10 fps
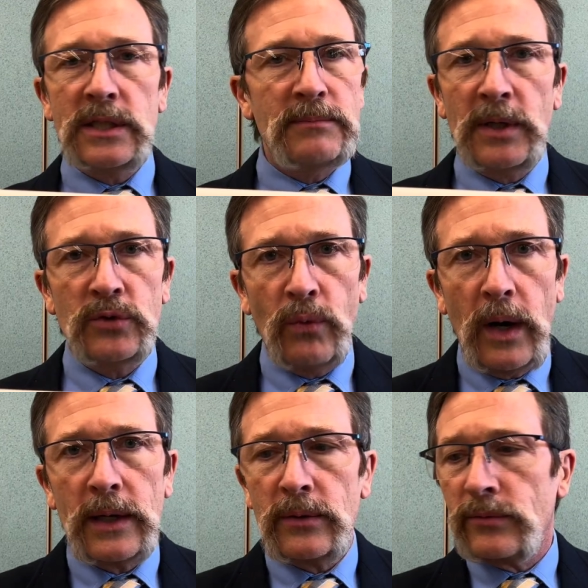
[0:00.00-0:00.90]
as much
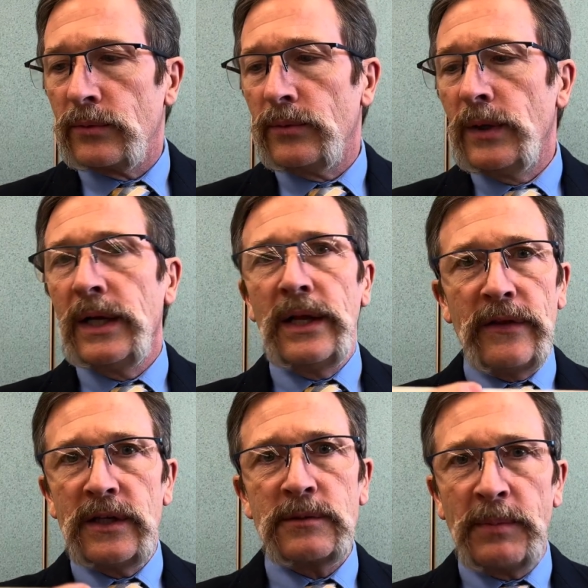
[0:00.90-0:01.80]
water through
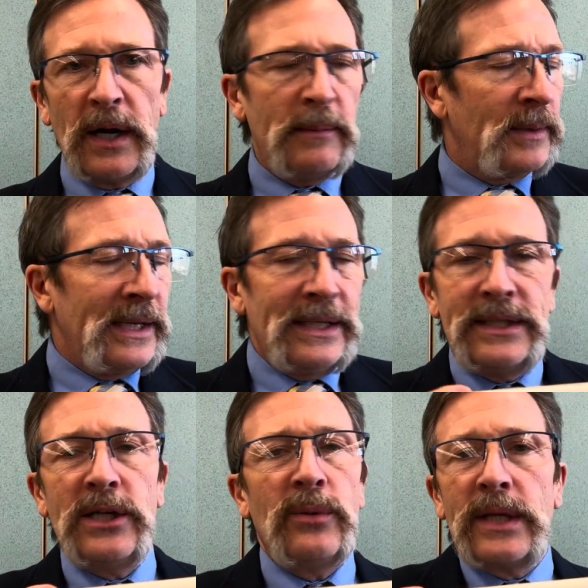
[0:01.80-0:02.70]
this pipe
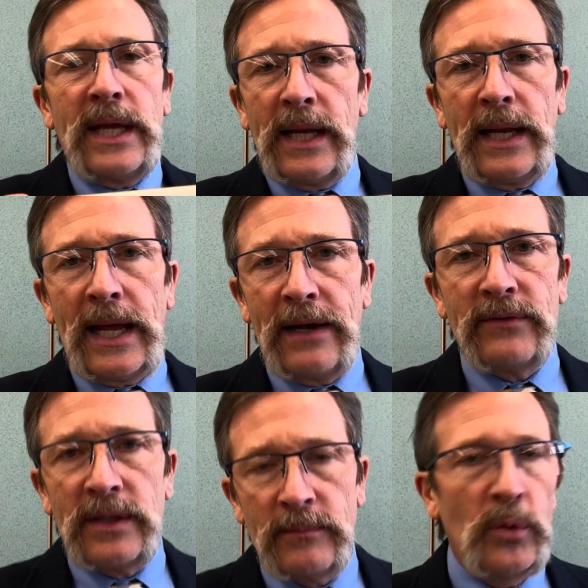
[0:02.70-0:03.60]
till it can't have
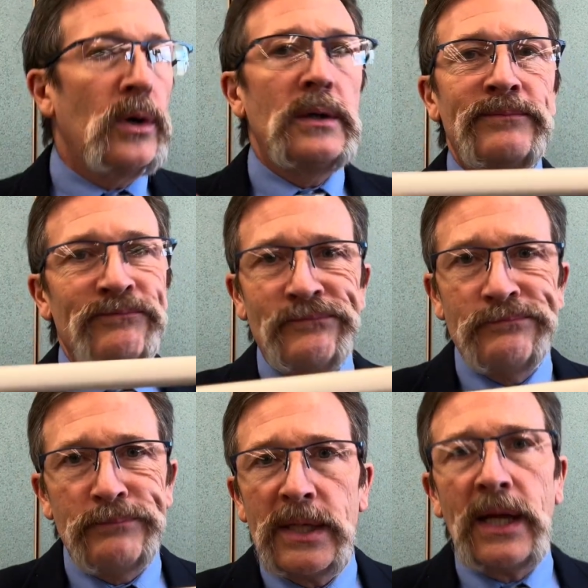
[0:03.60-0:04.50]
any more,
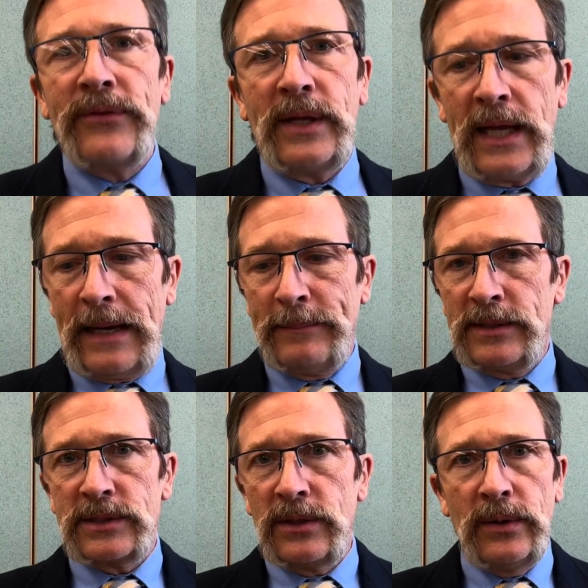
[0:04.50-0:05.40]
but nothing happened.
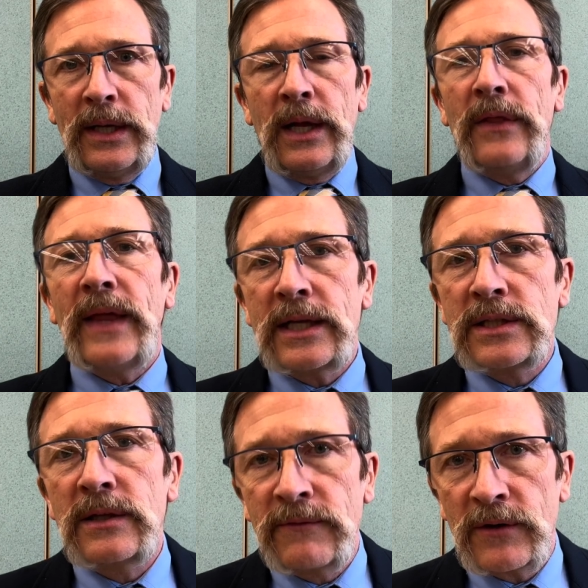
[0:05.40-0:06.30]
So that's
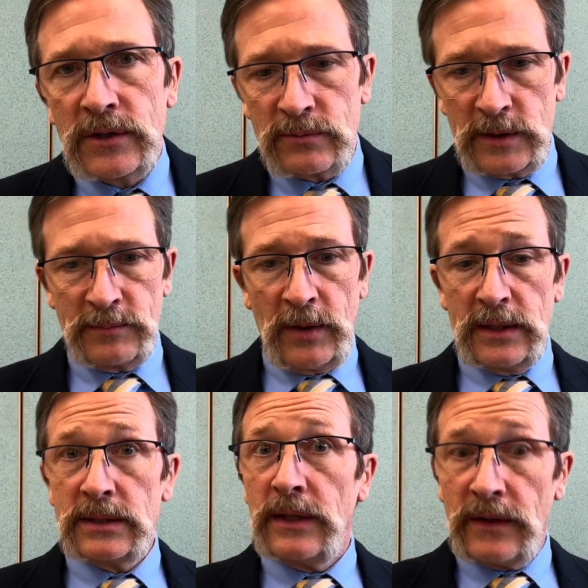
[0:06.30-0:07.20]
the first
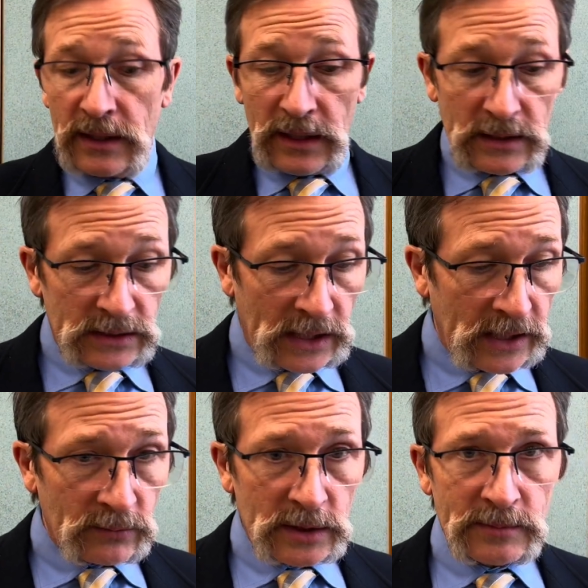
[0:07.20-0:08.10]
response. The
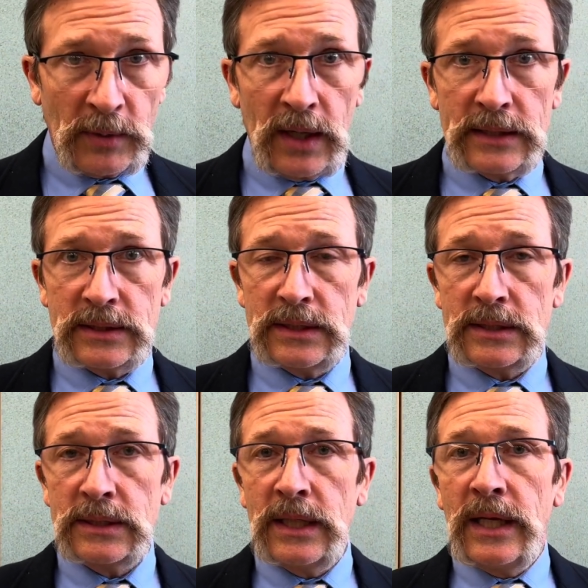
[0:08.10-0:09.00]
second response is